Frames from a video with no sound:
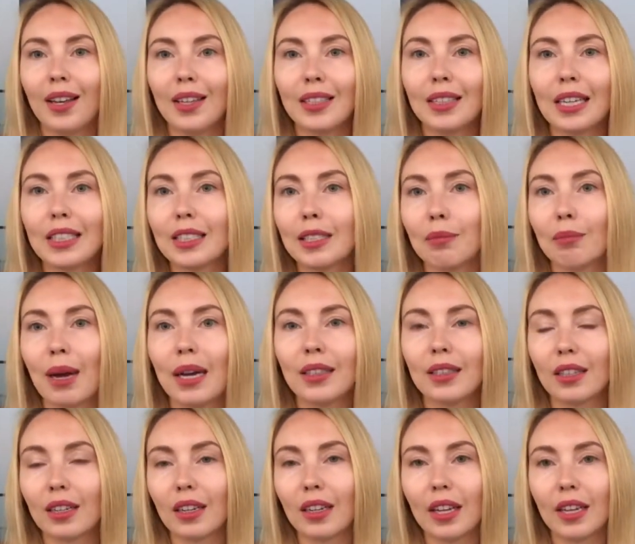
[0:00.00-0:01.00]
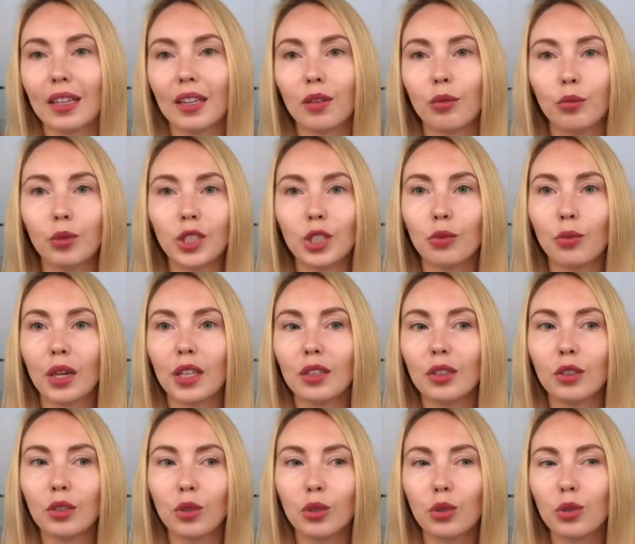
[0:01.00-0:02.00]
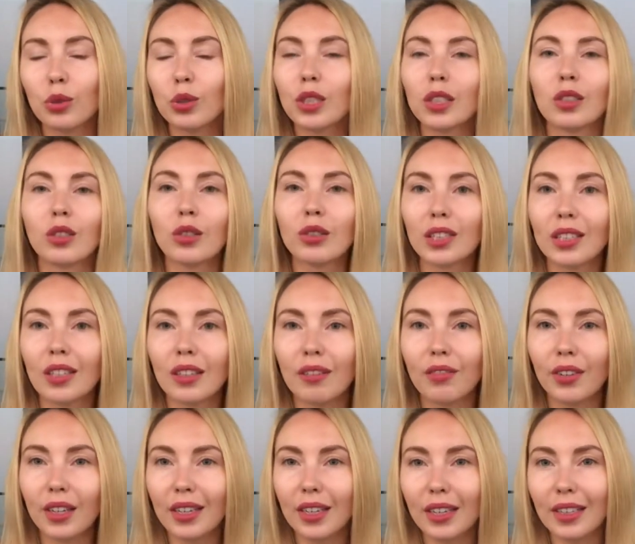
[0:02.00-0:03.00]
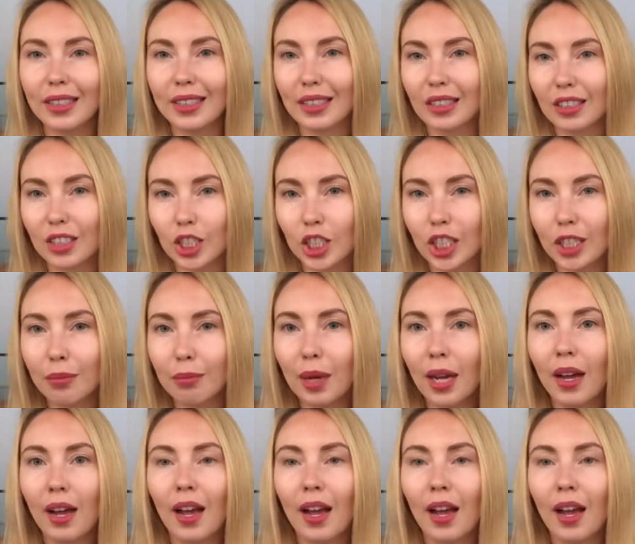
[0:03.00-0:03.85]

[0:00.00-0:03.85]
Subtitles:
it doesn't matter like which one you use. It's also a very little gym